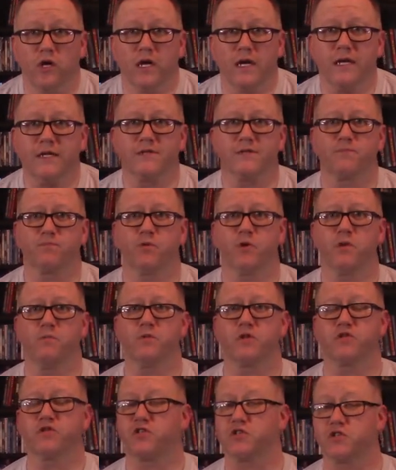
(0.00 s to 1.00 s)
It's pretty
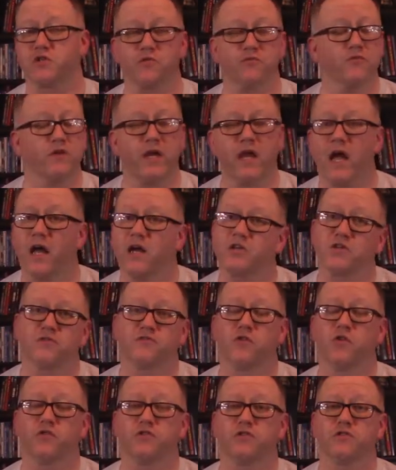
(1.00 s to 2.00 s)
much just a rehash of
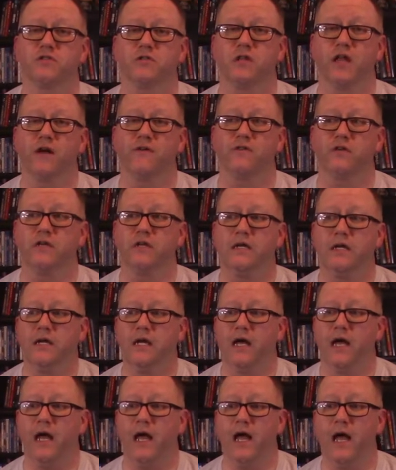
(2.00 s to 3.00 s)
Ocean's 11,
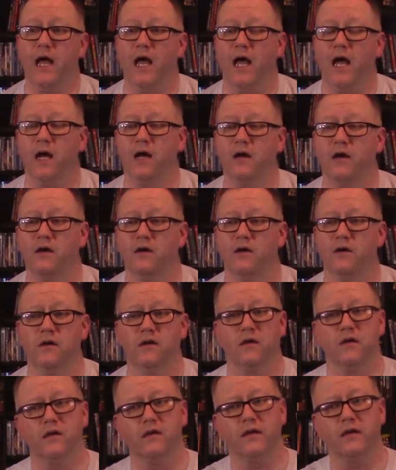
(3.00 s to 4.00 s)

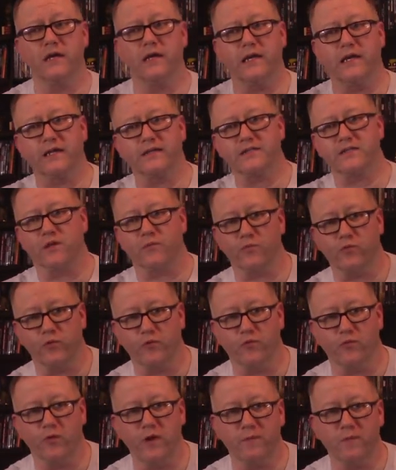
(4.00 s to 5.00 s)
except
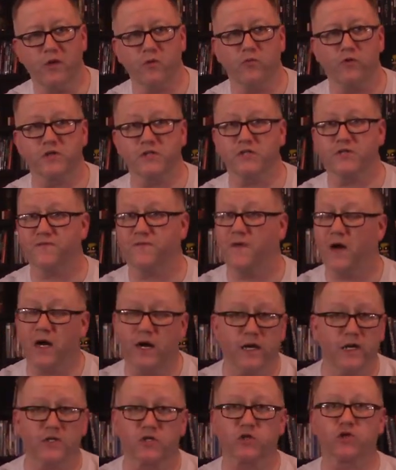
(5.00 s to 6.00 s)
with women, which is
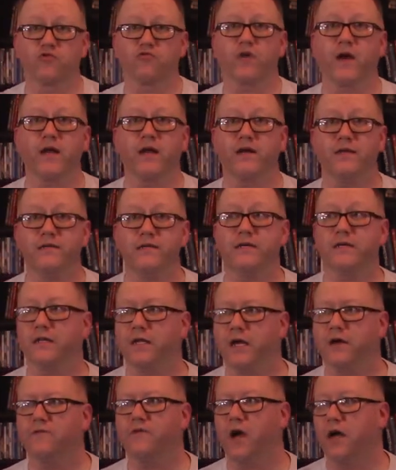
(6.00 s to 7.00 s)
fine. It's a great idea.
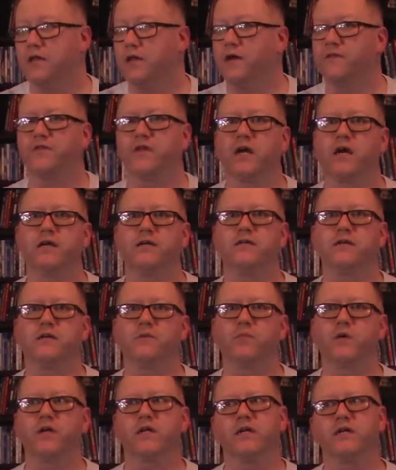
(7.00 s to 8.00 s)
I love the idea,
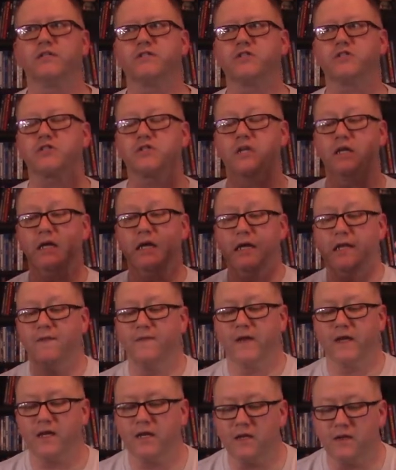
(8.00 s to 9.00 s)
but it just
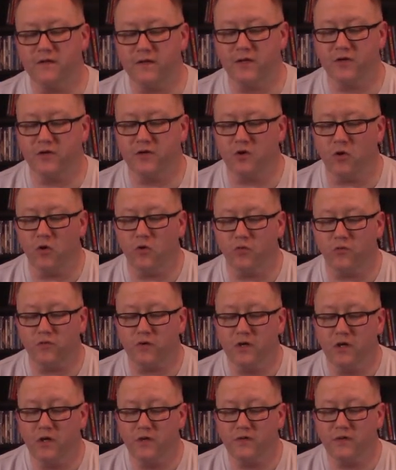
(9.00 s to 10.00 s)
they don't
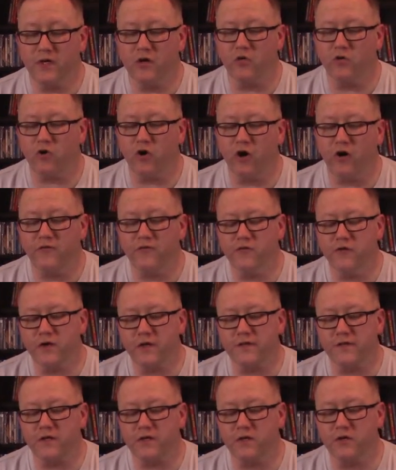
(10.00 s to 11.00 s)
offer
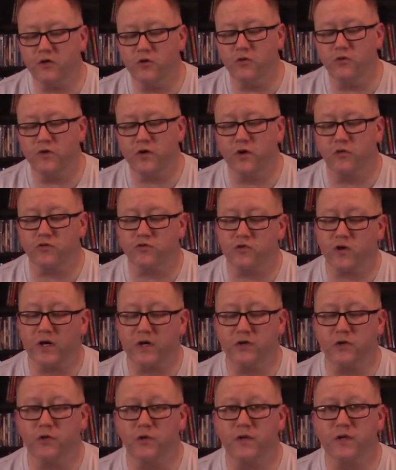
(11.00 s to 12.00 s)
anything new. They don't try
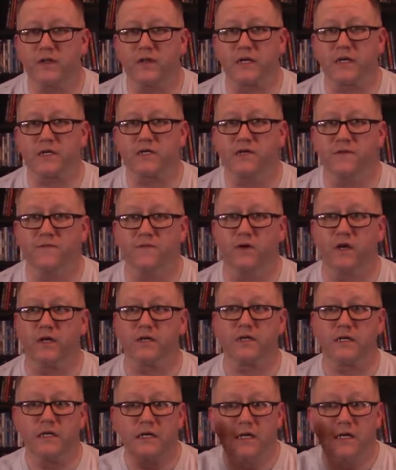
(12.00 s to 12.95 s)
to do anything different.